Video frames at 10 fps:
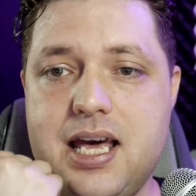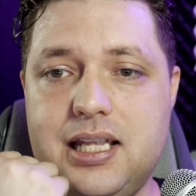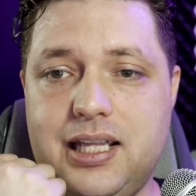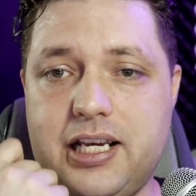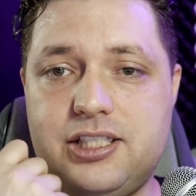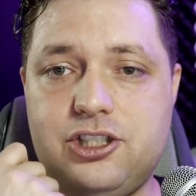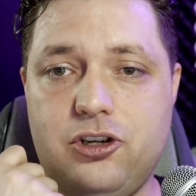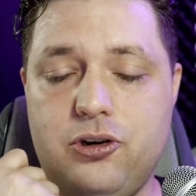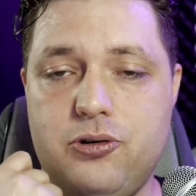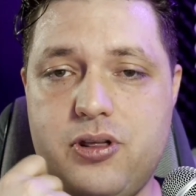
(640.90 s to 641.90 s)
links
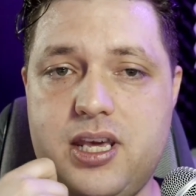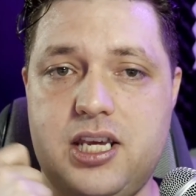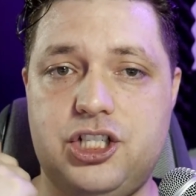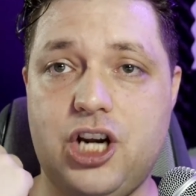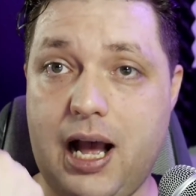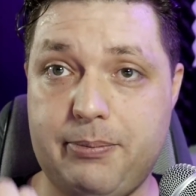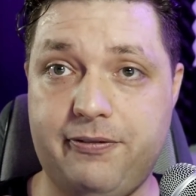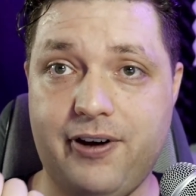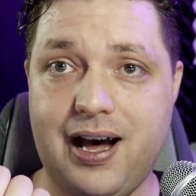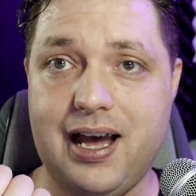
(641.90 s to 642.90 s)
to the
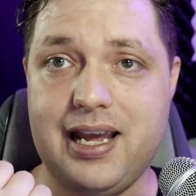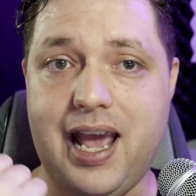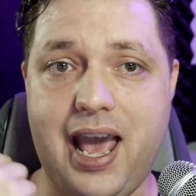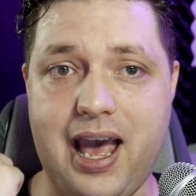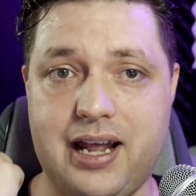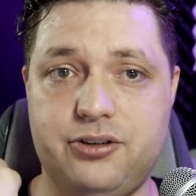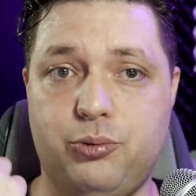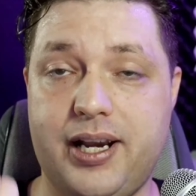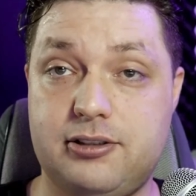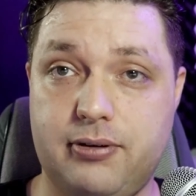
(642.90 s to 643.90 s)
Shopify and
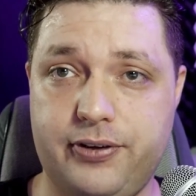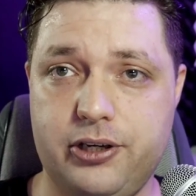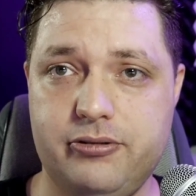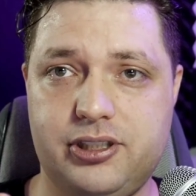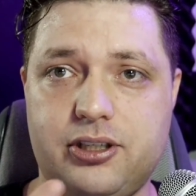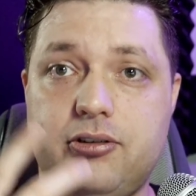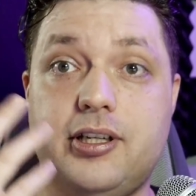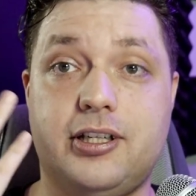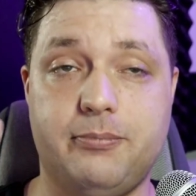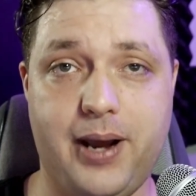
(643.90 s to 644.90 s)
Wix reviews, so you
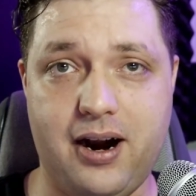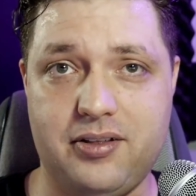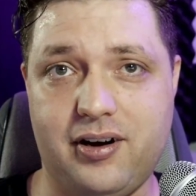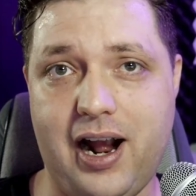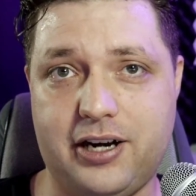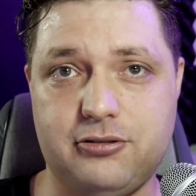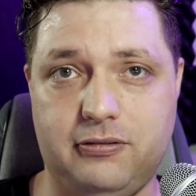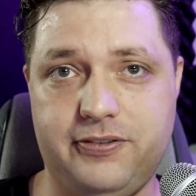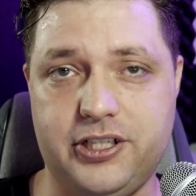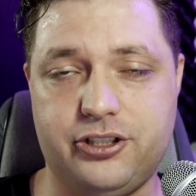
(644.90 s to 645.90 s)
can compare their actual
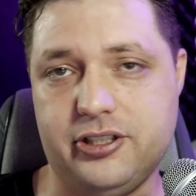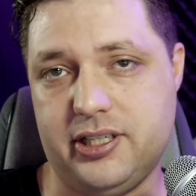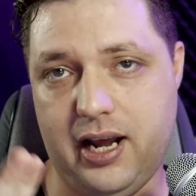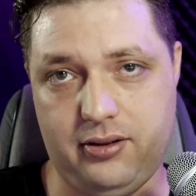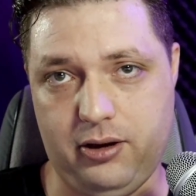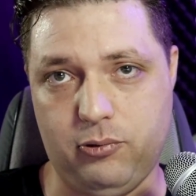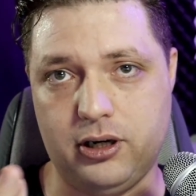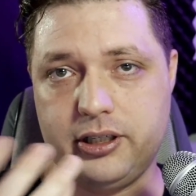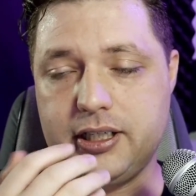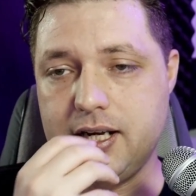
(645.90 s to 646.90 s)
features and how they
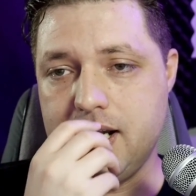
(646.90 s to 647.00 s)
work.